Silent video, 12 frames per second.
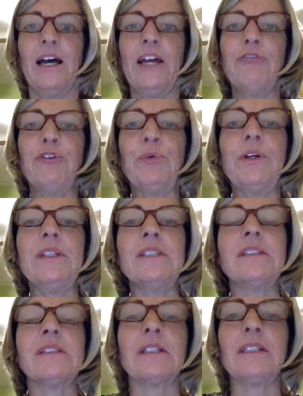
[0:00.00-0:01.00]
Hi everyone,
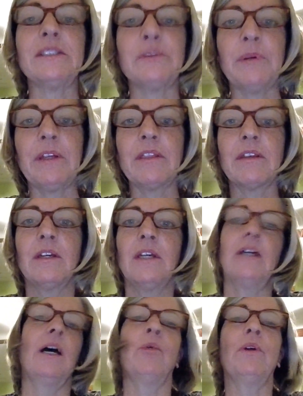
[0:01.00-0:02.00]
this is Elizabeth.
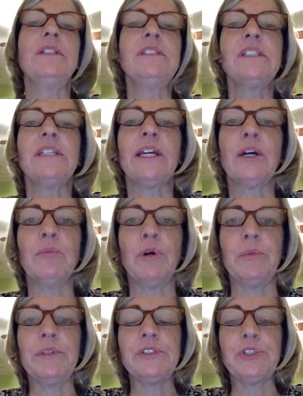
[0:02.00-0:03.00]
I wanted to take a
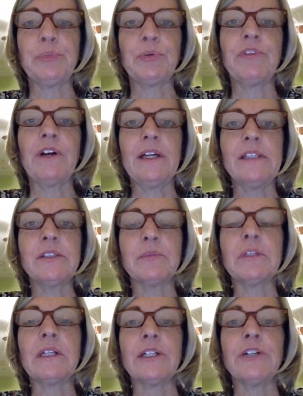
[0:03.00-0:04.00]
moment to provide
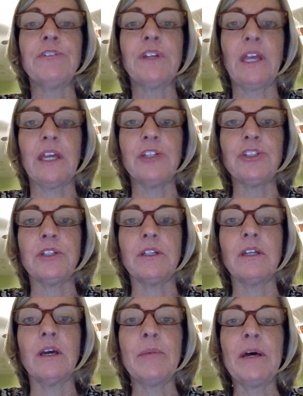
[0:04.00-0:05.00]
some
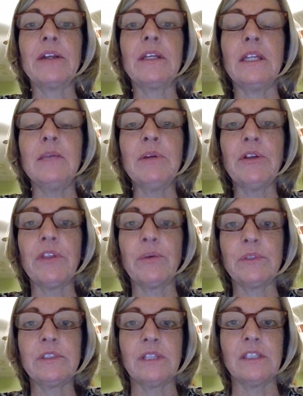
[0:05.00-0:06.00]
clarification about an email
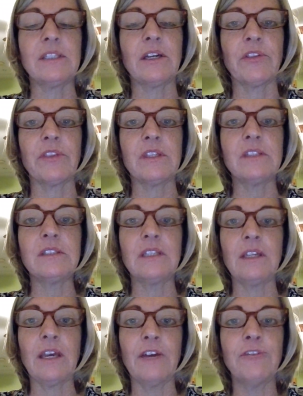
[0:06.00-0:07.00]
that was sent out this
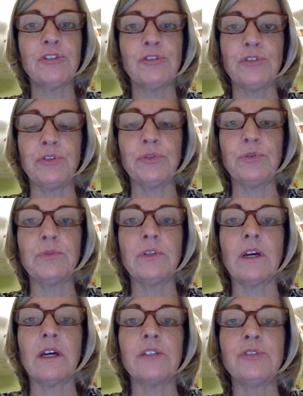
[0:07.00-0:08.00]

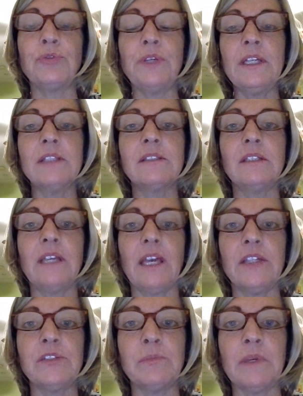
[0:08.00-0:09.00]
afternoon to ESE
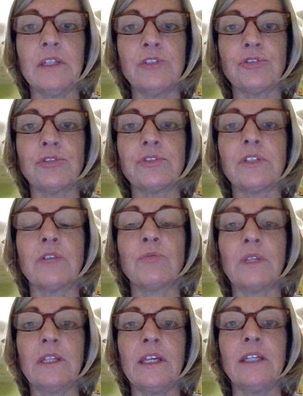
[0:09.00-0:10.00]
case managers and
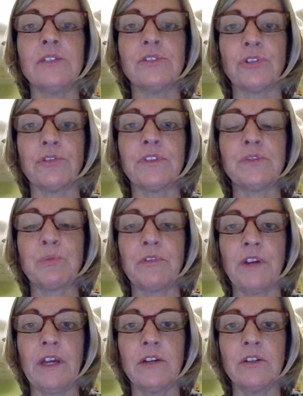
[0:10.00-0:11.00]
related service
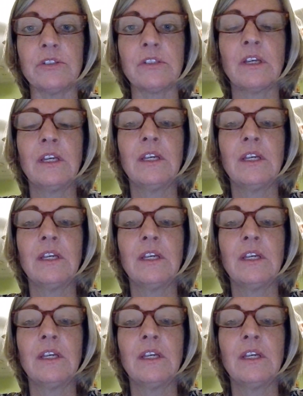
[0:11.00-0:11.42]
providers.